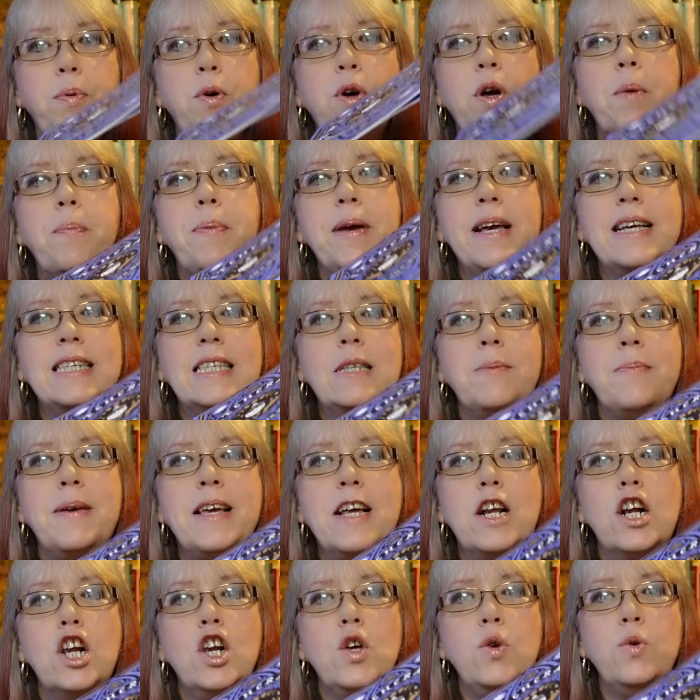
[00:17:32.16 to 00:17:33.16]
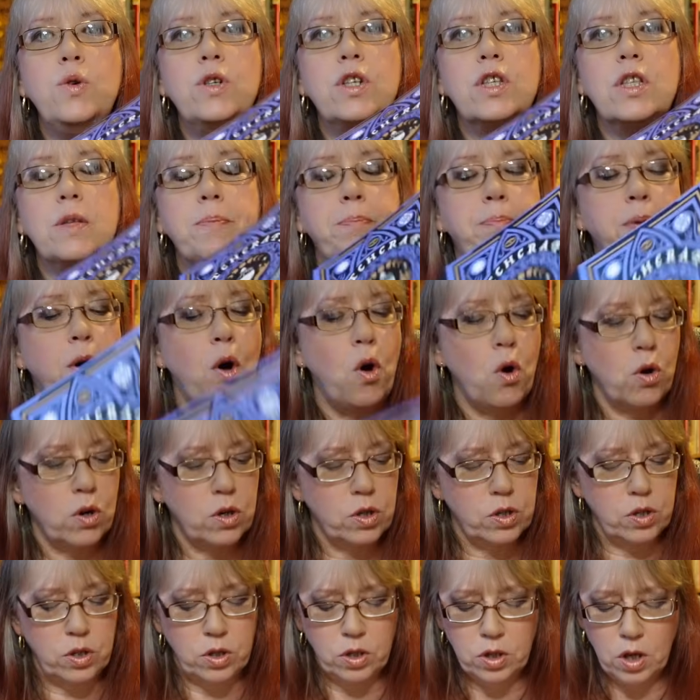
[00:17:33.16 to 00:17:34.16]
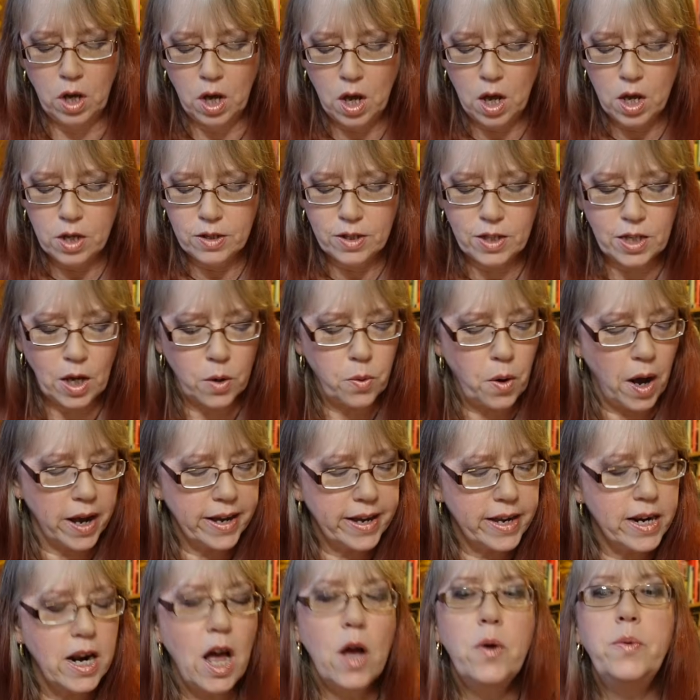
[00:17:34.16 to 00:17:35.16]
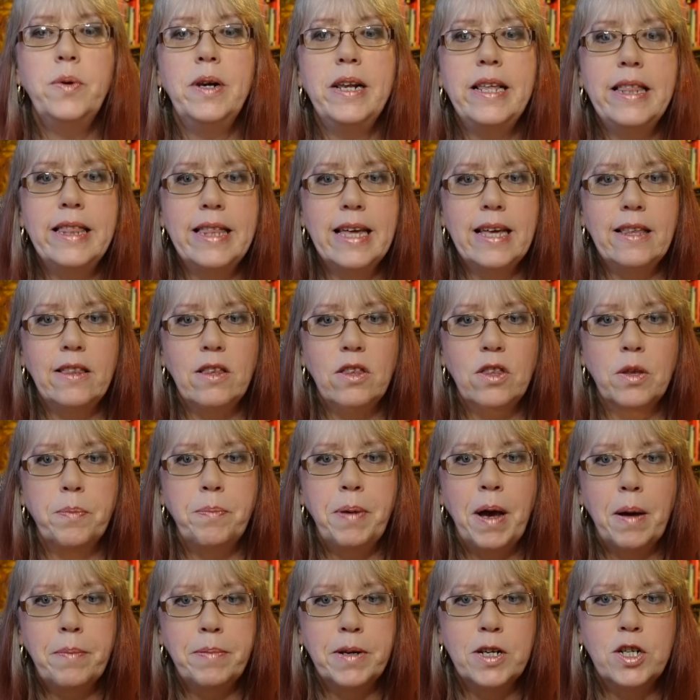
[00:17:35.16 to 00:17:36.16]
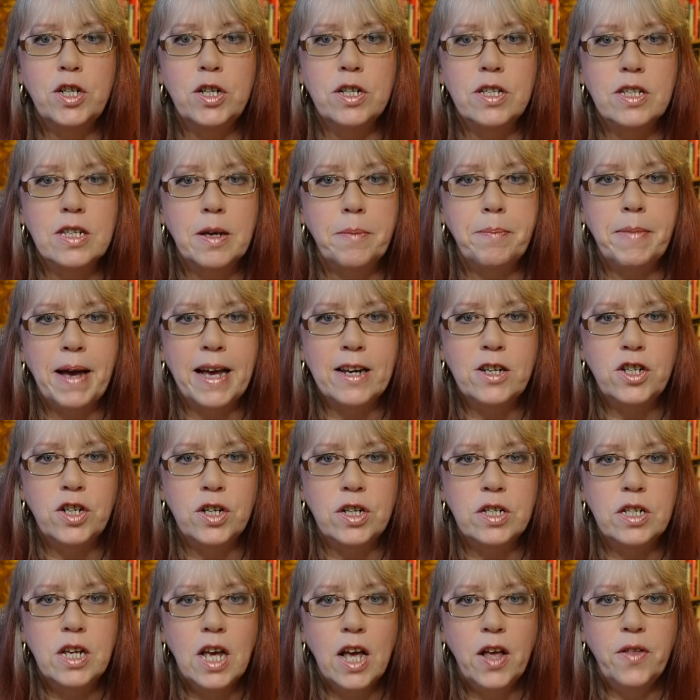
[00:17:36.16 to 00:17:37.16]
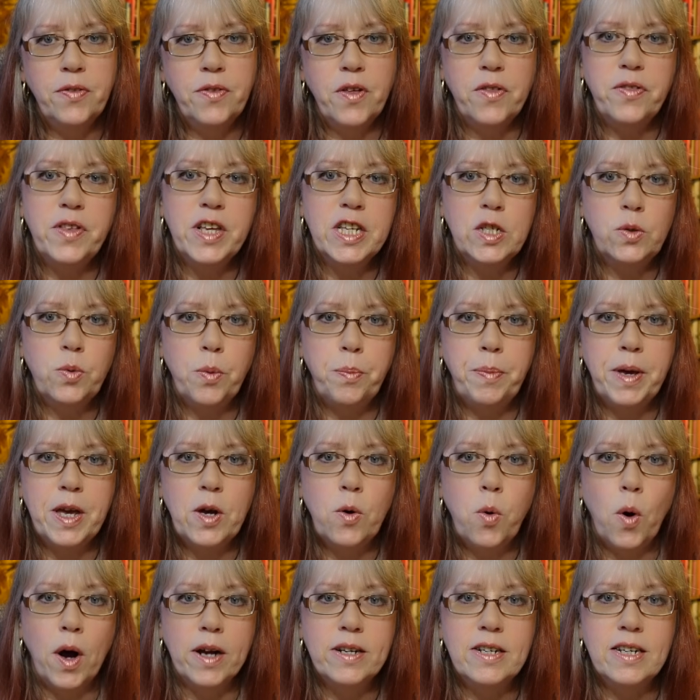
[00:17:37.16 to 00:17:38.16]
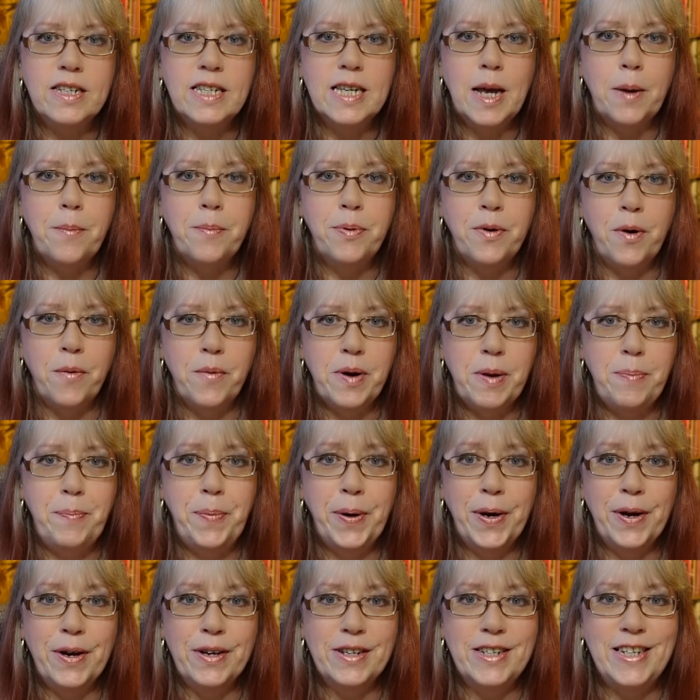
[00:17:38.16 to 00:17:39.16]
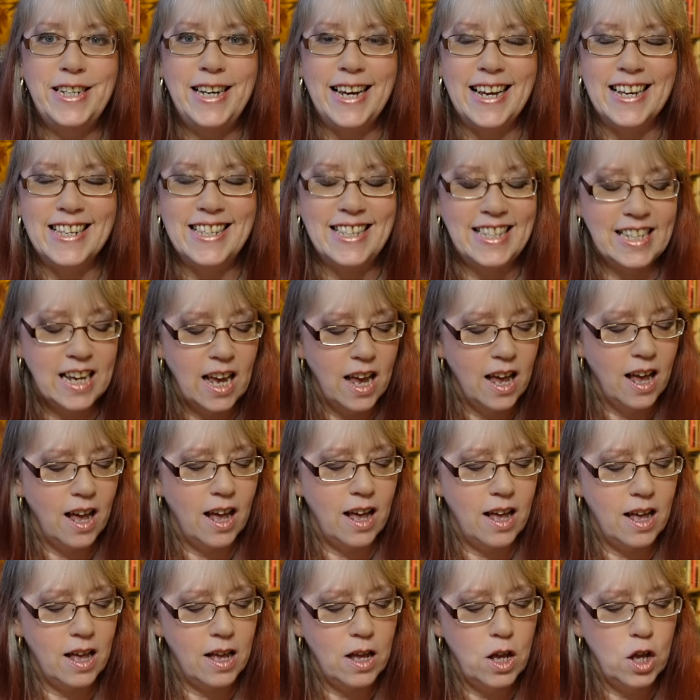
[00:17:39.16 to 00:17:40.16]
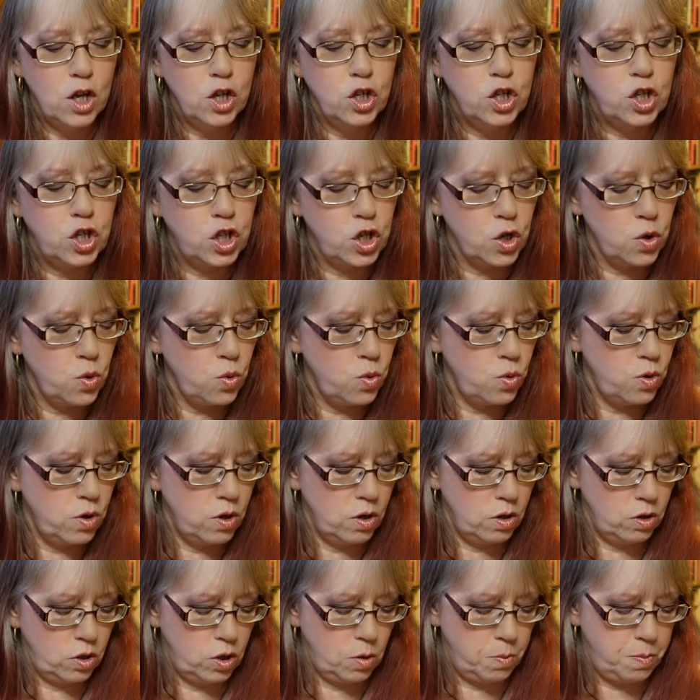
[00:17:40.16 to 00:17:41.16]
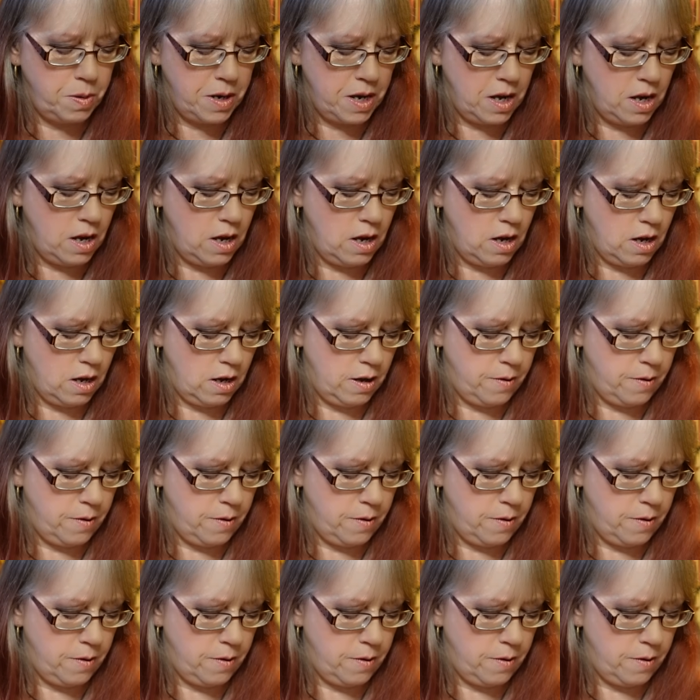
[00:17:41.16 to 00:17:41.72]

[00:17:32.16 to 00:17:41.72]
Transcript: appears to be glued to the box. So I can only think that the publishers imagined that this would be quite a temporary purchase, soon to be